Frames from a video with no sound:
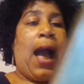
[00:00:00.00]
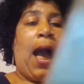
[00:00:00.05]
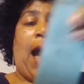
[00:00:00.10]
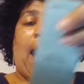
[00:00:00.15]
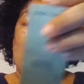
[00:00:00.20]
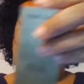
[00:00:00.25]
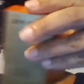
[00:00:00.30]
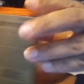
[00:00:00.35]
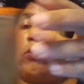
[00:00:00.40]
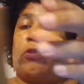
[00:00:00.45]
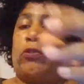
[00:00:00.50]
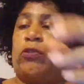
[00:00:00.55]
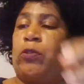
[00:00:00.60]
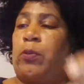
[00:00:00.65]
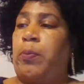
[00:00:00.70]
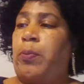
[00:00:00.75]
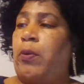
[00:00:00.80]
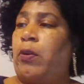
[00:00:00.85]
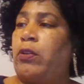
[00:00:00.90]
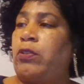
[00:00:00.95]
I
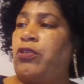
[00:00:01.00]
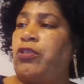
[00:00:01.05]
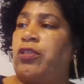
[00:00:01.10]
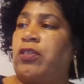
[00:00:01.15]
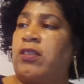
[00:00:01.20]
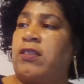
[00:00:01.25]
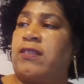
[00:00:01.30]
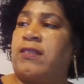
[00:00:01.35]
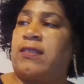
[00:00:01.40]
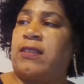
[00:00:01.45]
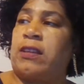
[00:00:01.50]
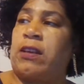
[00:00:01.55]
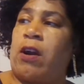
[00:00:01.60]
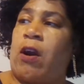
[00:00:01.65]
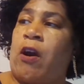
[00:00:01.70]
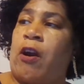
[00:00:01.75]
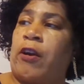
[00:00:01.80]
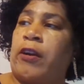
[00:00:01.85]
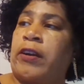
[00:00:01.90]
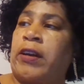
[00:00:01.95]
also purchased the
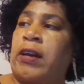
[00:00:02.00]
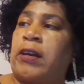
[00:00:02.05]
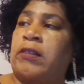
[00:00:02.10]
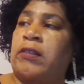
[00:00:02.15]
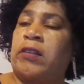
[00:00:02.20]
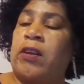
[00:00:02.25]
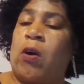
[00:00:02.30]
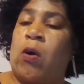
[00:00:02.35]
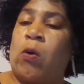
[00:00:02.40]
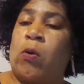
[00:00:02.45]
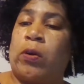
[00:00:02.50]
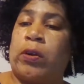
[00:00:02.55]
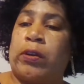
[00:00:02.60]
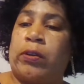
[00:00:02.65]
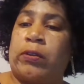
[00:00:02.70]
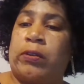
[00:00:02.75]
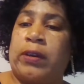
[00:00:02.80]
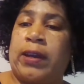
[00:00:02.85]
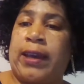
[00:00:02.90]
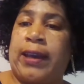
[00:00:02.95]
Argan
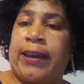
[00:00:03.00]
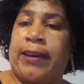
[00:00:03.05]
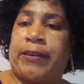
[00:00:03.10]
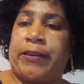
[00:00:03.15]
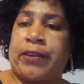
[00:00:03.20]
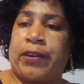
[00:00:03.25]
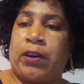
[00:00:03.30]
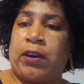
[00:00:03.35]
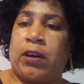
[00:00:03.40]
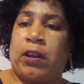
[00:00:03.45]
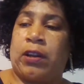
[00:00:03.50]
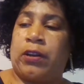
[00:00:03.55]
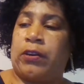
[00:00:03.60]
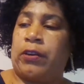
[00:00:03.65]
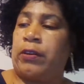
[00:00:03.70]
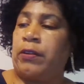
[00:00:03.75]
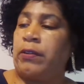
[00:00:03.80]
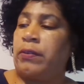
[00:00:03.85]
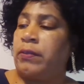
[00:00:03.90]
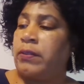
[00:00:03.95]
Oil Hair
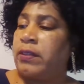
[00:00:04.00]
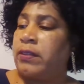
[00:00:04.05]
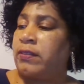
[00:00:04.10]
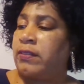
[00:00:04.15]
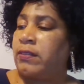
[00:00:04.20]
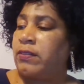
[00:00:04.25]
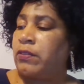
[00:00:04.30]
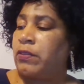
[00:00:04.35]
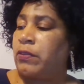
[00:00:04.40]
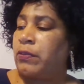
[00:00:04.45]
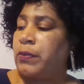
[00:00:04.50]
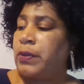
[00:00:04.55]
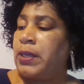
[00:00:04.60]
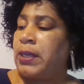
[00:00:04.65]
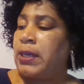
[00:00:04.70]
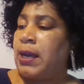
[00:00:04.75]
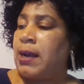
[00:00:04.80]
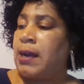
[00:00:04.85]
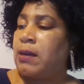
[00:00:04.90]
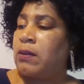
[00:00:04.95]
Color. This is
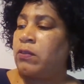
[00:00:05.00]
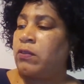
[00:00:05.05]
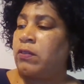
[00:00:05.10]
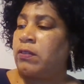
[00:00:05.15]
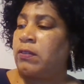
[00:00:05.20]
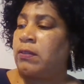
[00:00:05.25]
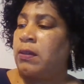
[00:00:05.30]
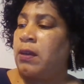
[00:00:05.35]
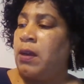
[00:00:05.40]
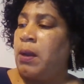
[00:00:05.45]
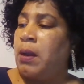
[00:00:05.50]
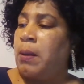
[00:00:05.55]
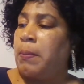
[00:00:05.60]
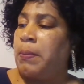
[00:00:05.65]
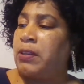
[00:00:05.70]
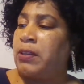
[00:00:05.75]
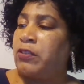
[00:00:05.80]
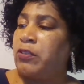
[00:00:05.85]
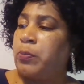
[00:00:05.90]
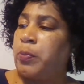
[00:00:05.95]
3 ounces,
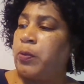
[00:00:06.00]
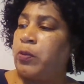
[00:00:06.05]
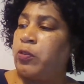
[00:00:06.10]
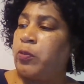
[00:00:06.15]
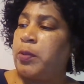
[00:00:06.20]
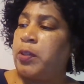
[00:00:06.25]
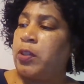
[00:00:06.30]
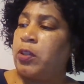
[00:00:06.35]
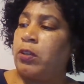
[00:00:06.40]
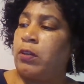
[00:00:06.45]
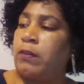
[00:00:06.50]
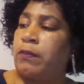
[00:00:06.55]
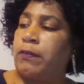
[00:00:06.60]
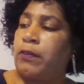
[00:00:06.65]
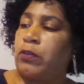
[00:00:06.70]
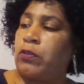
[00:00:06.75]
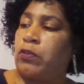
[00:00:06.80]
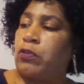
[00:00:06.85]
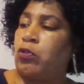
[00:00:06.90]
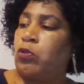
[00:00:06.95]
but it's supposed to be good
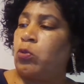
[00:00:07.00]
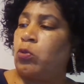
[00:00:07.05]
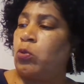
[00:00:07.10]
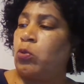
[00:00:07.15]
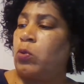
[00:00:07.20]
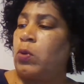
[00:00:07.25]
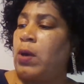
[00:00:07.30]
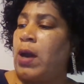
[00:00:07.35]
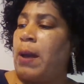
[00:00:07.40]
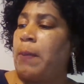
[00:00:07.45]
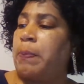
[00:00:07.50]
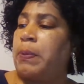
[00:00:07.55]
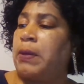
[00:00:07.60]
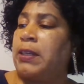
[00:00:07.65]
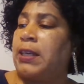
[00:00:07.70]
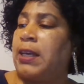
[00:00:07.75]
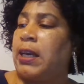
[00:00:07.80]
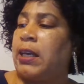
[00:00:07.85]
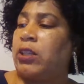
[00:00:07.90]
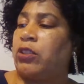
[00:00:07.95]
for 2
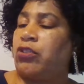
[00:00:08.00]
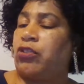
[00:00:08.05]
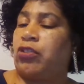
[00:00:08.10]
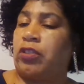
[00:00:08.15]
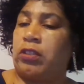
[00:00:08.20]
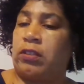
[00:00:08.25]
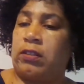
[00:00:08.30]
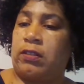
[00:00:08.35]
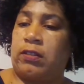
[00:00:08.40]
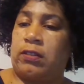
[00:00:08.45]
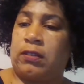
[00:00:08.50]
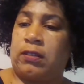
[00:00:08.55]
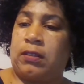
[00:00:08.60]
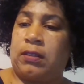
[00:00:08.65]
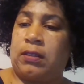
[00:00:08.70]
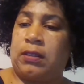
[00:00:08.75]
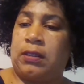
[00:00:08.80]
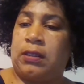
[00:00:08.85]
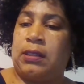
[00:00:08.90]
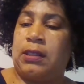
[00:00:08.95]
applications.